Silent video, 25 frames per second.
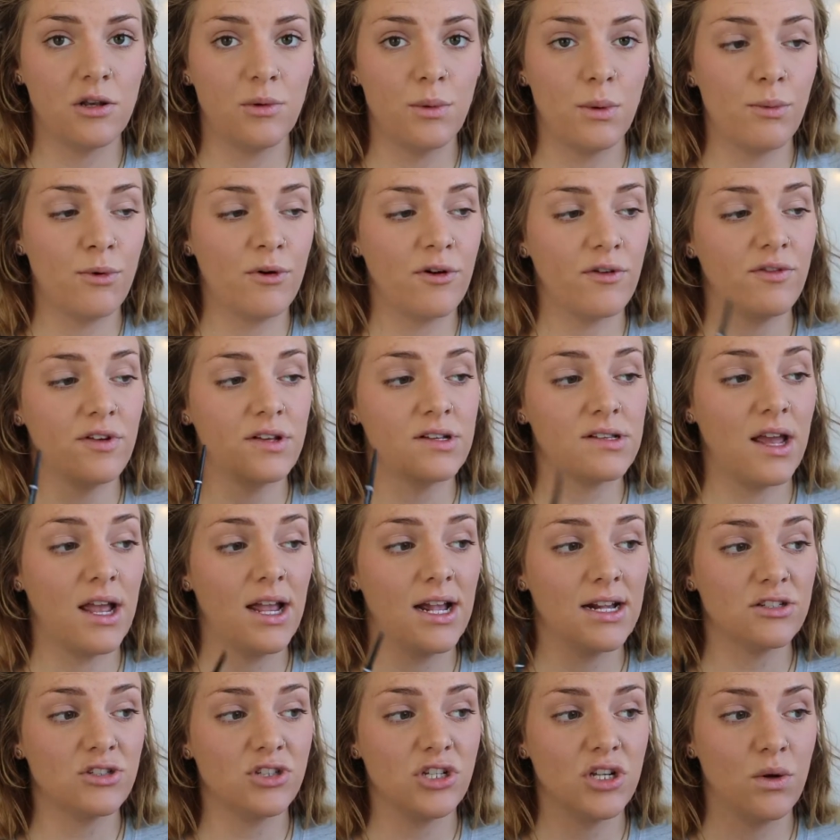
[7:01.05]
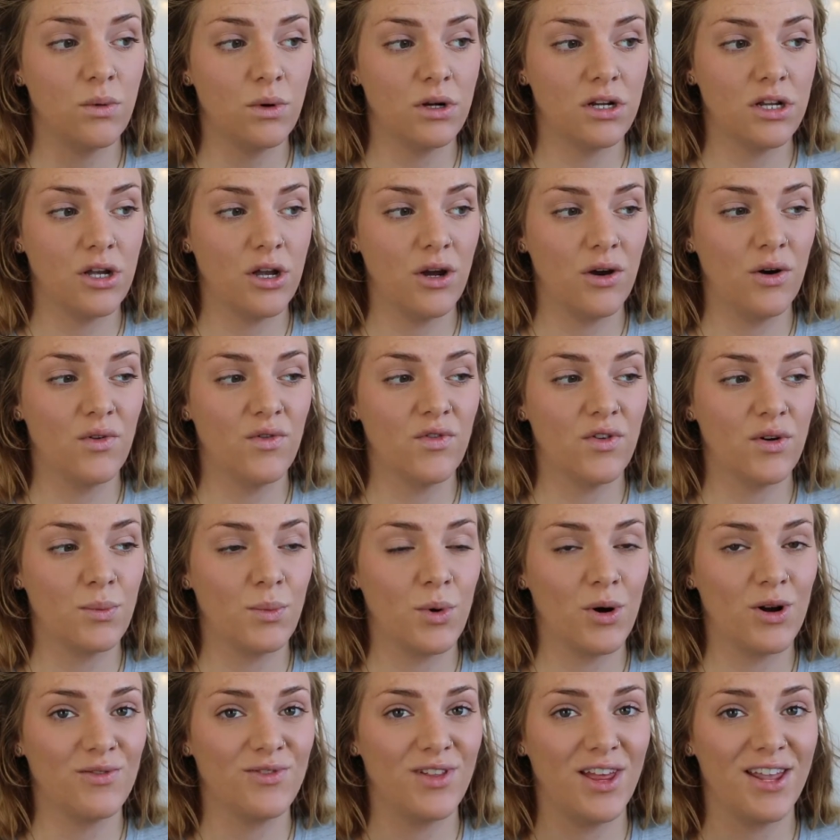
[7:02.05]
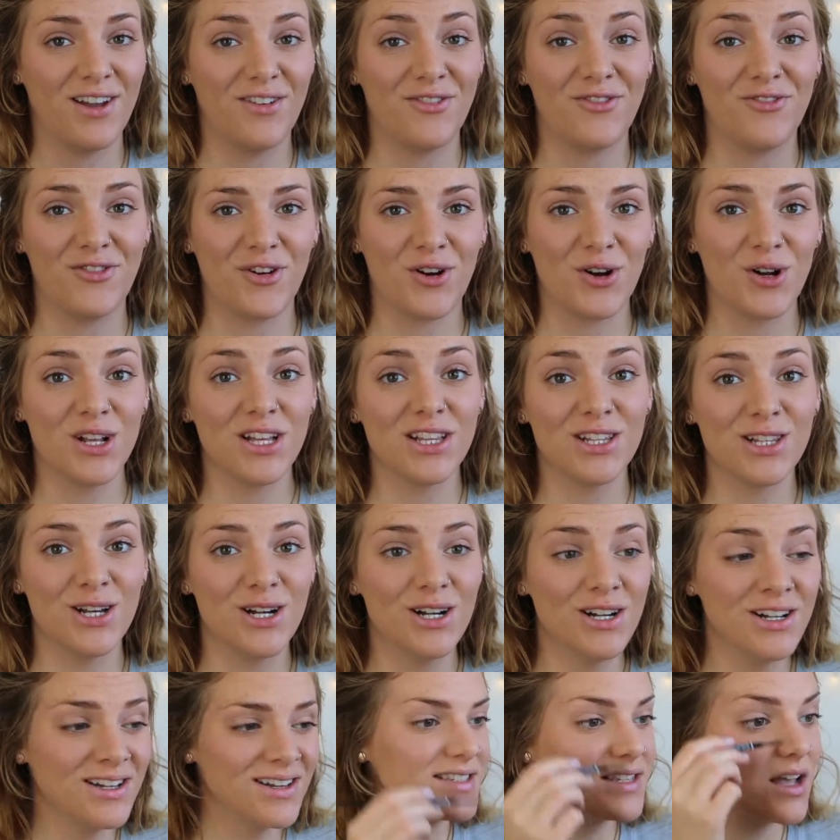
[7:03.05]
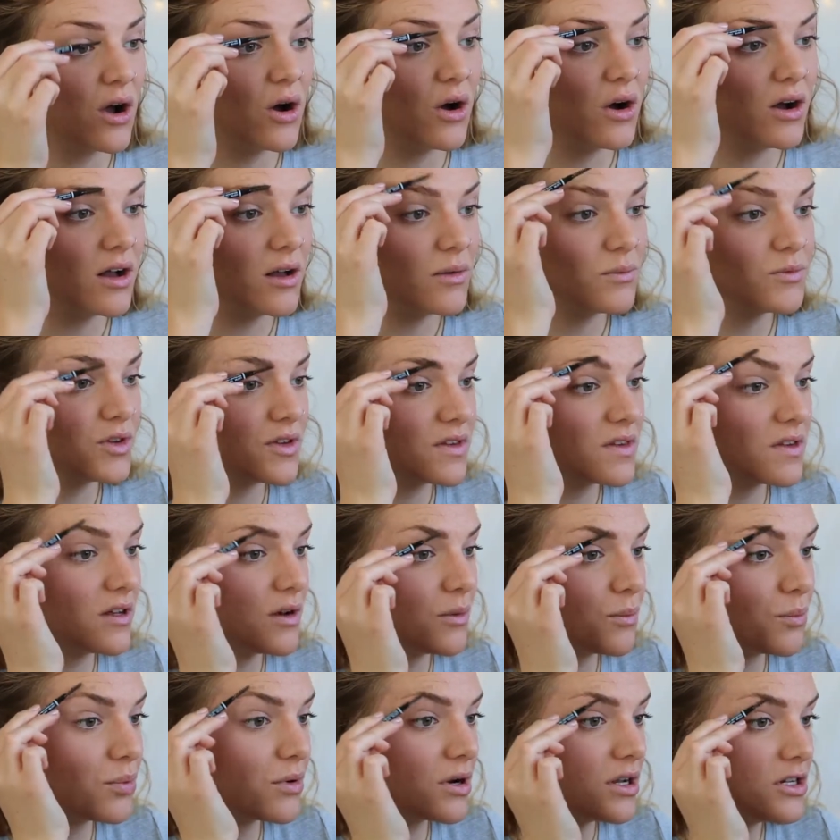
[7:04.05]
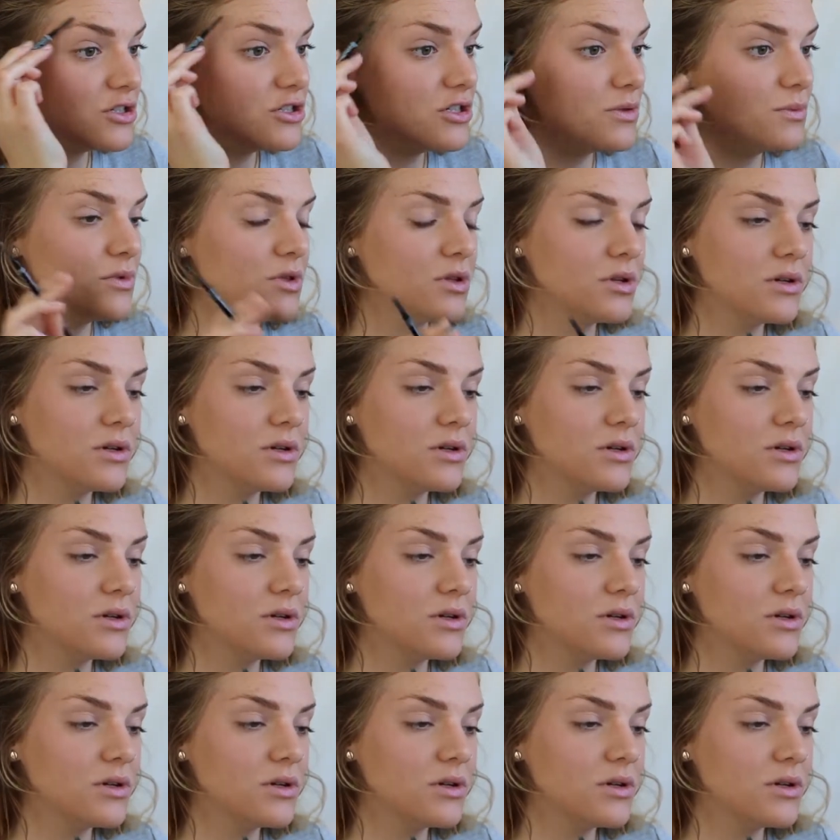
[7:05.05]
gonna be perfect. I actually wanna go for more of like a furry look. So I'm just gonna brush them